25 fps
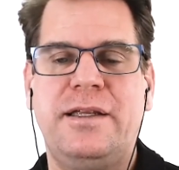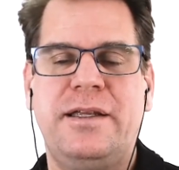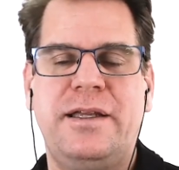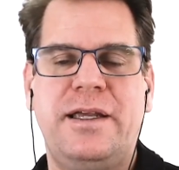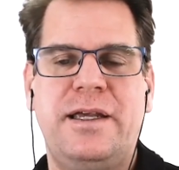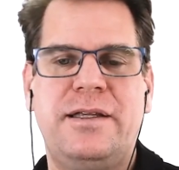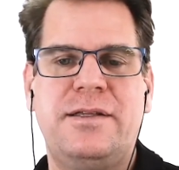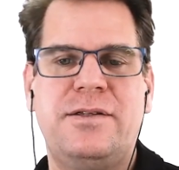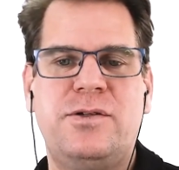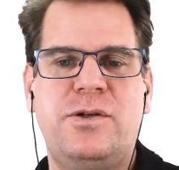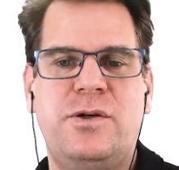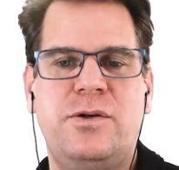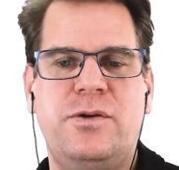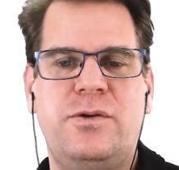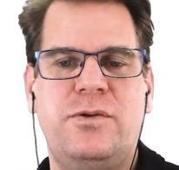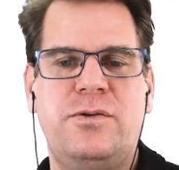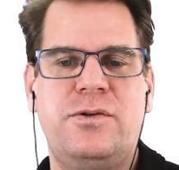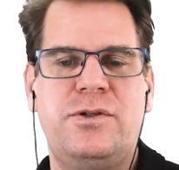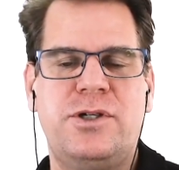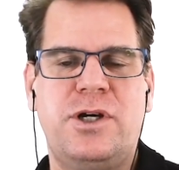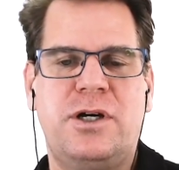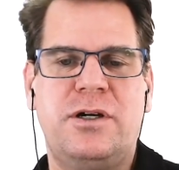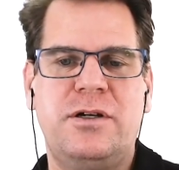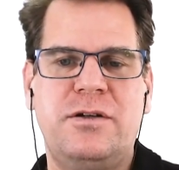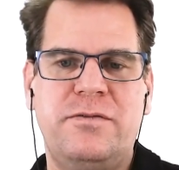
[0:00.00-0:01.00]
And so
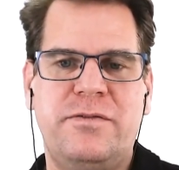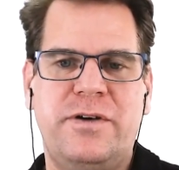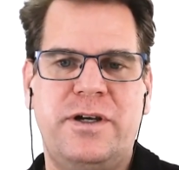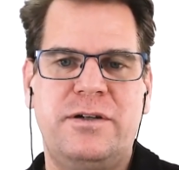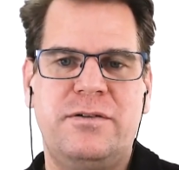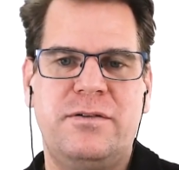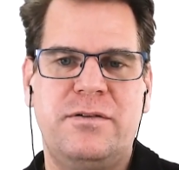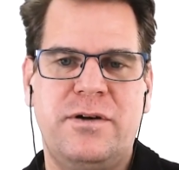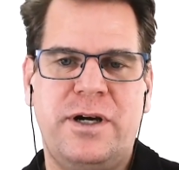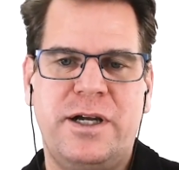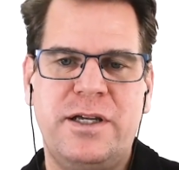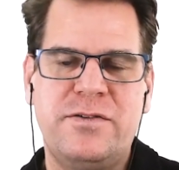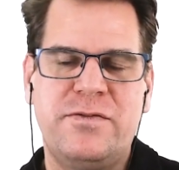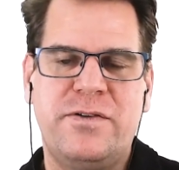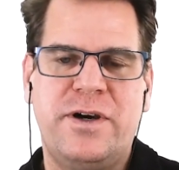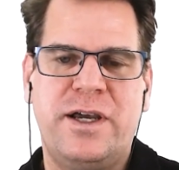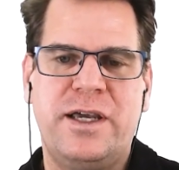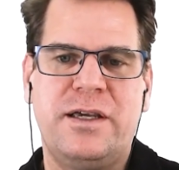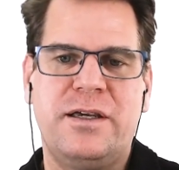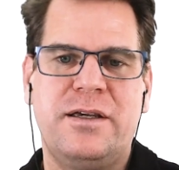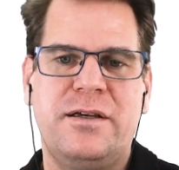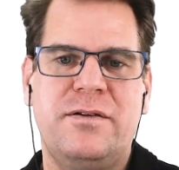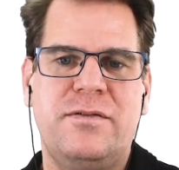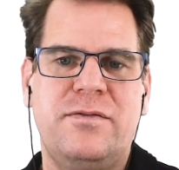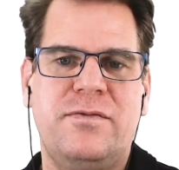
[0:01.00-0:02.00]
John van
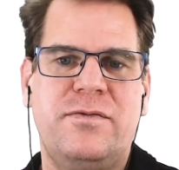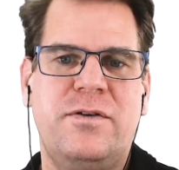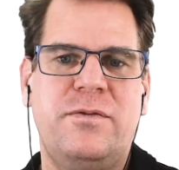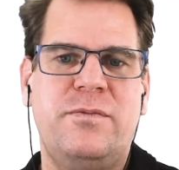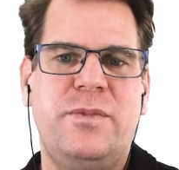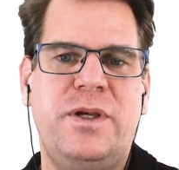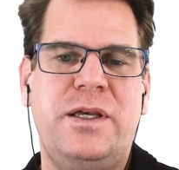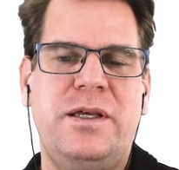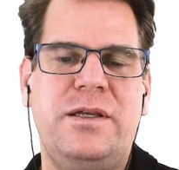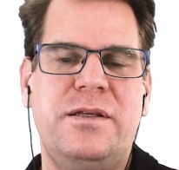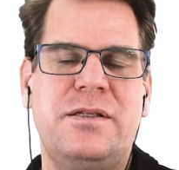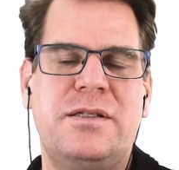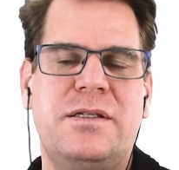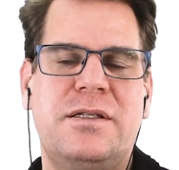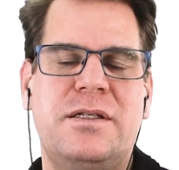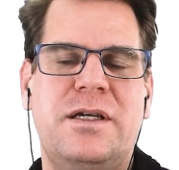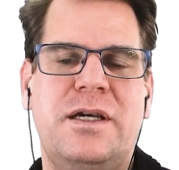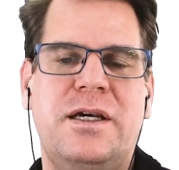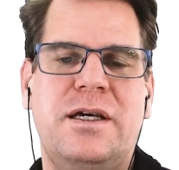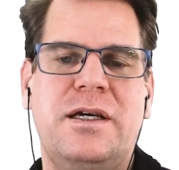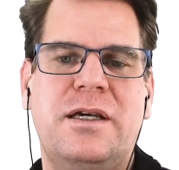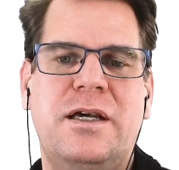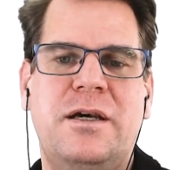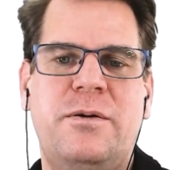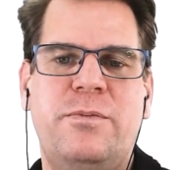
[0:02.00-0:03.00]
Rijswijk from his
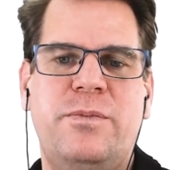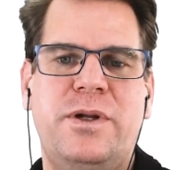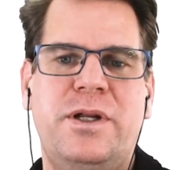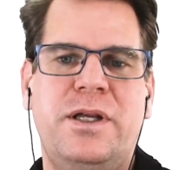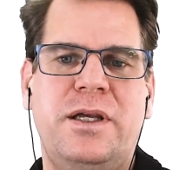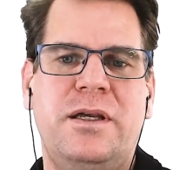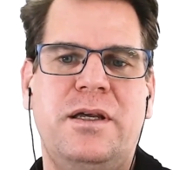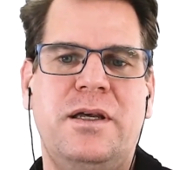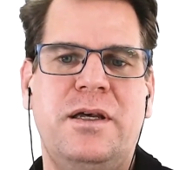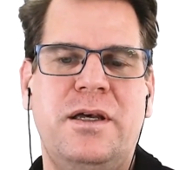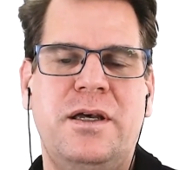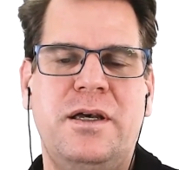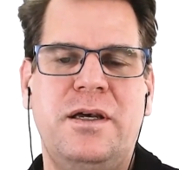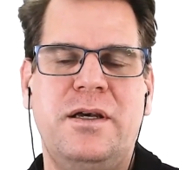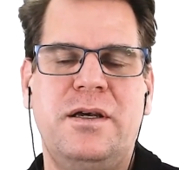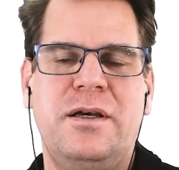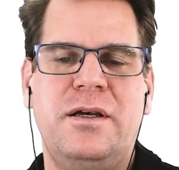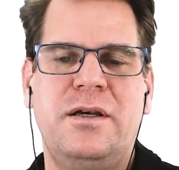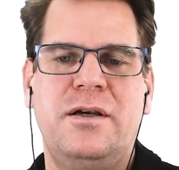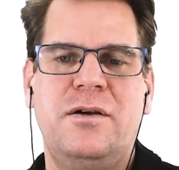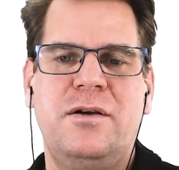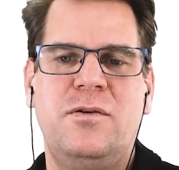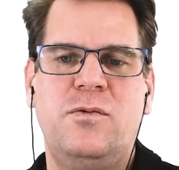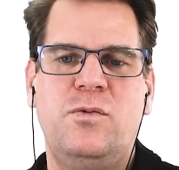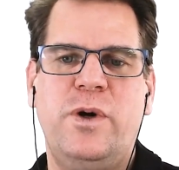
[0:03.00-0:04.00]
company,
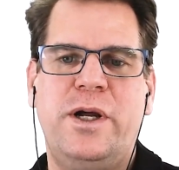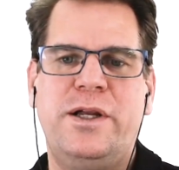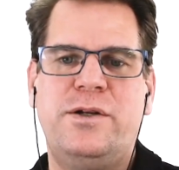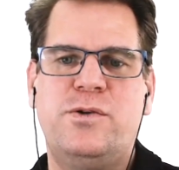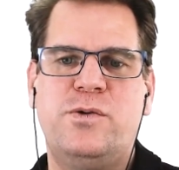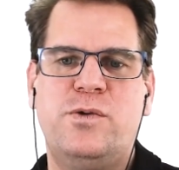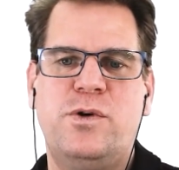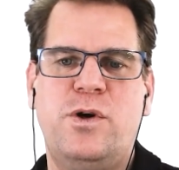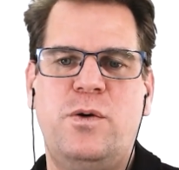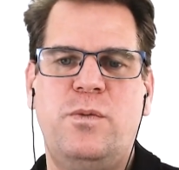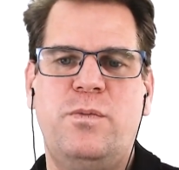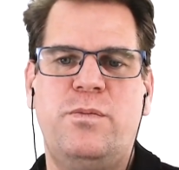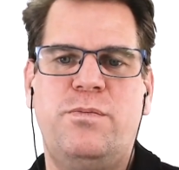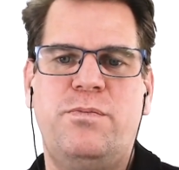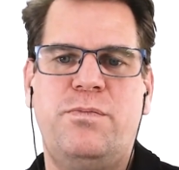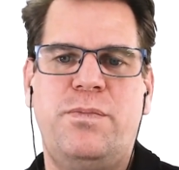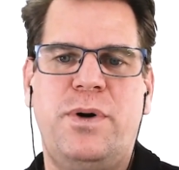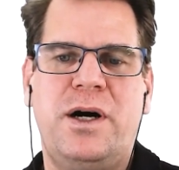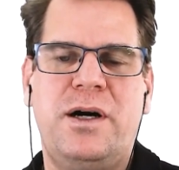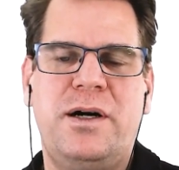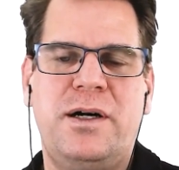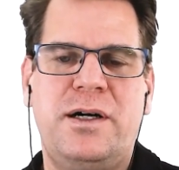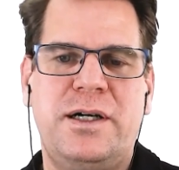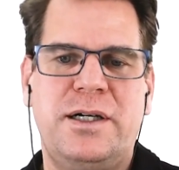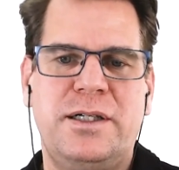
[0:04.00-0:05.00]
Retro
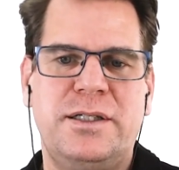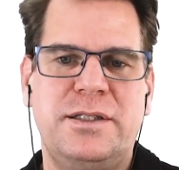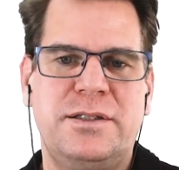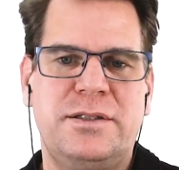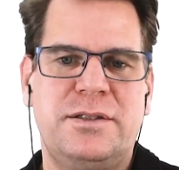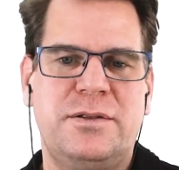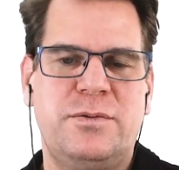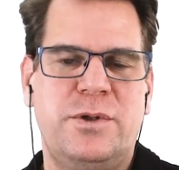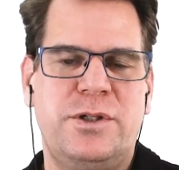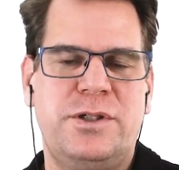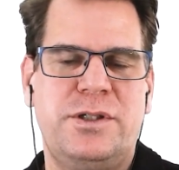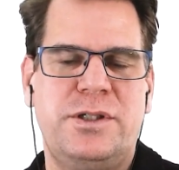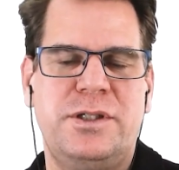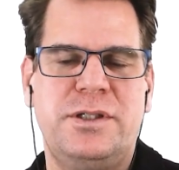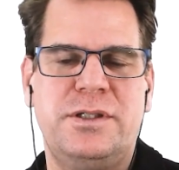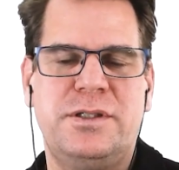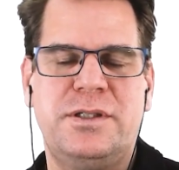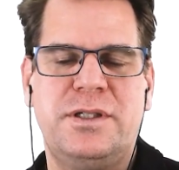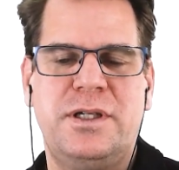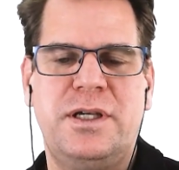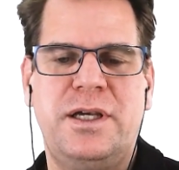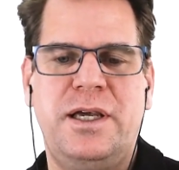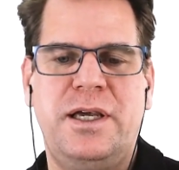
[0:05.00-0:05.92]
Boz, which is